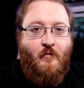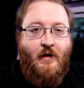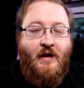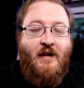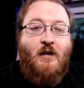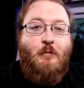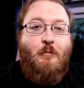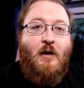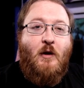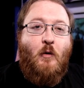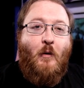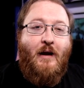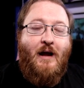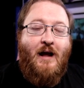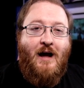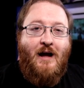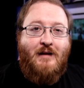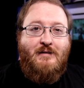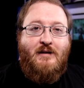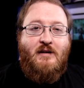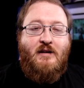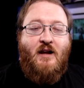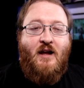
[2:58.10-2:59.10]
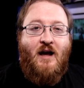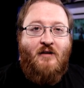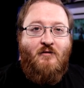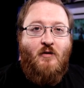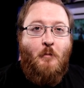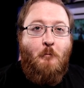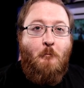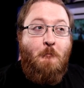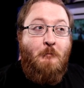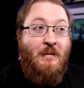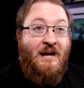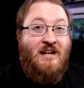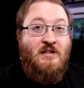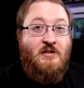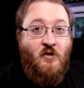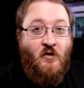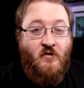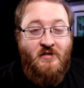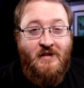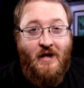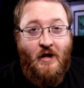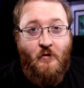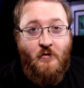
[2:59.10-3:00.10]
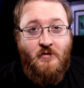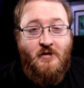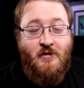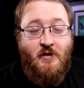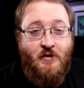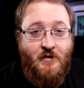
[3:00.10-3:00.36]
It can be quite handy to have a mix of scouts in your